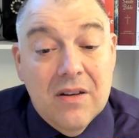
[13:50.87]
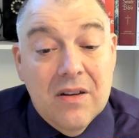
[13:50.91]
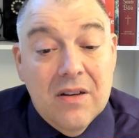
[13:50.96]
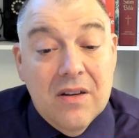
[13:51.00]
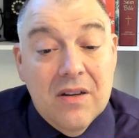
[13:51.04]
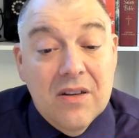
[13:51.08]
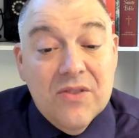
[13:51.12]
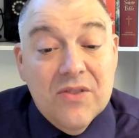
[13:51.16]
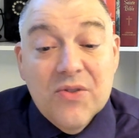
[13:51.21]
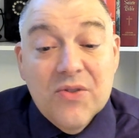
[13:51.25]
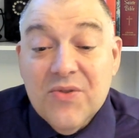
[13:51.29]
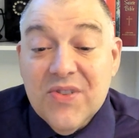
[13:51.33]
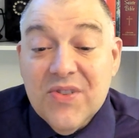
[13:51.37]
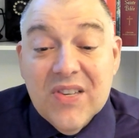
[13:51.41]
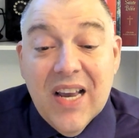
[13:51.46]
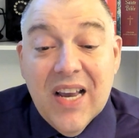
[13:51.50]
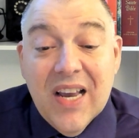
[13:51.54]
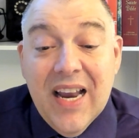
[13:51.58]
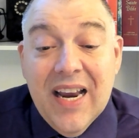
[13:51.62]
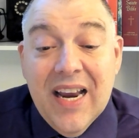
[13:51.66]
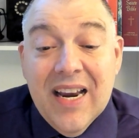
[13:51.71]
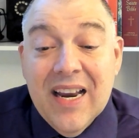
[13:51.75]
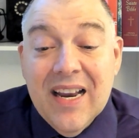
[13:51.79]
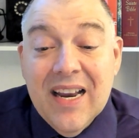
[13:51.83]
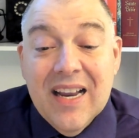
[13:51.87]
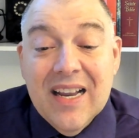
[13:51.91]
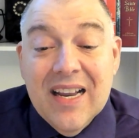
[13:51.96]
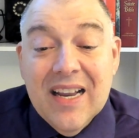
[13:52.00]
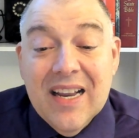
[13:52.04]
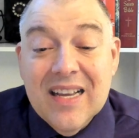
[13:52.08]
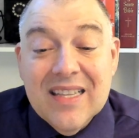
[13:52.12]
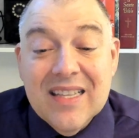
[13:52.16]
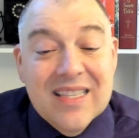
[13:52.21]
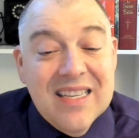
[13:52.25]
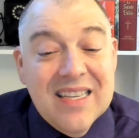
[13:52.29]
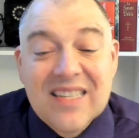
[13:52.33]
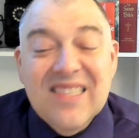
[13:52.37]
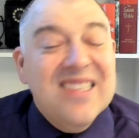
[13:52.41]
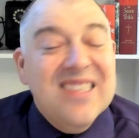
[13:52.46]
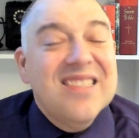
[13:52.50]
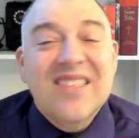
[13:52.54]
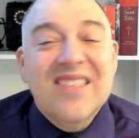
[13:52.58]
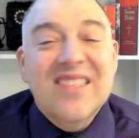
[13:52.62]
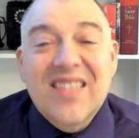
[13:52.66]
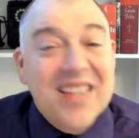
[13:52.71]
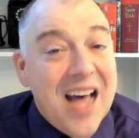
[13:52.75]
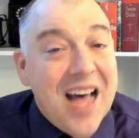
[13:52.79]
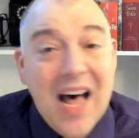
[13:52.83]
to say, this is
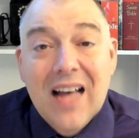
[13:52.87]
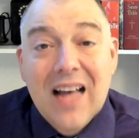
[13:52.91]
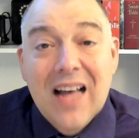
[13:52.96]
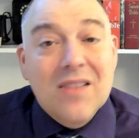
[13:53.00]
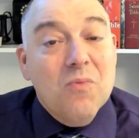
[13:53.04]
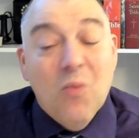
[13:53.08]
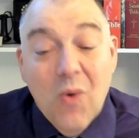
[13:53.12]
not